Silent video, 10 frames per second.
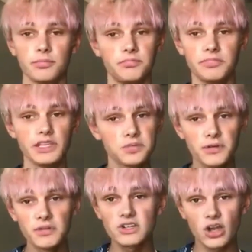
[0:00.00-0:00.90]
he's pretty
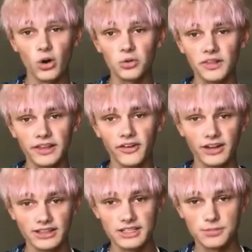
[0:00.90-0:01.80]
much a cult leader at
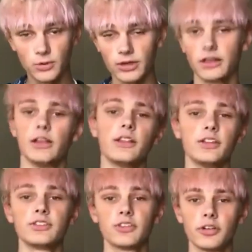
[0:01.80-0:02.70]
this point.
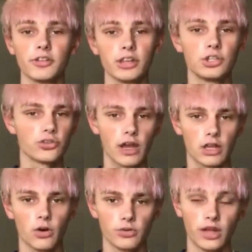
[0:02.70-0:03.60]
There's literally Shrek
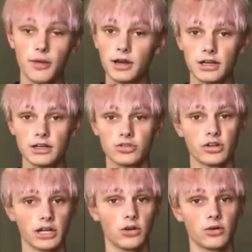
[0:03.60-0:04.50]
cults. I'm not in a
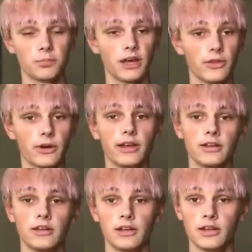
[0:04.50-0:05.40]
Shrek cult, by the way.
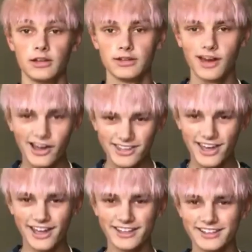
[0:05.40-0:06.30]
Not
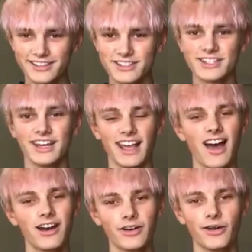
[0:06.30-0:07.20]
yet. Just kidding. I
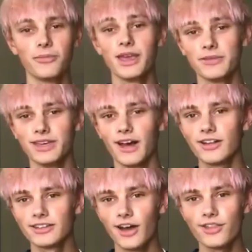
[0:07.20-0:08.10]
don't know. Maybe.
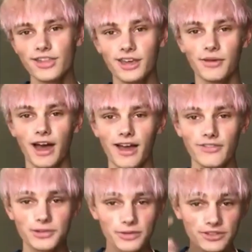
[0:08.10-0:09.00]
I'll think of it. I'll have
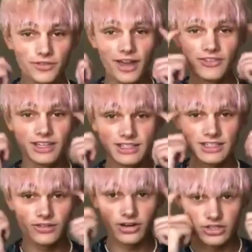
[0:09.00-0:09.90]
to put some heavy
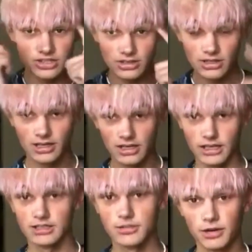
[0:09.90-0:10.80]
consideration
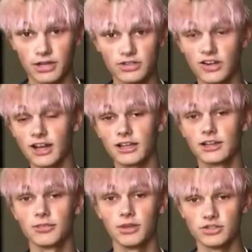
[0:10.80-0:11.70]
into my
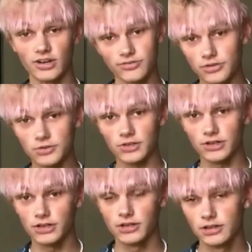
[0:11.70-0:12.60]
Shrek future.
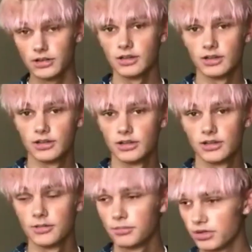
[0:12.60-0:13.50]

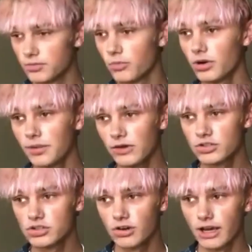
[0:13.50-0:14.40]
But what about
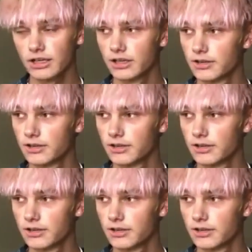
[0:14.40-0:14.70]
Shrek?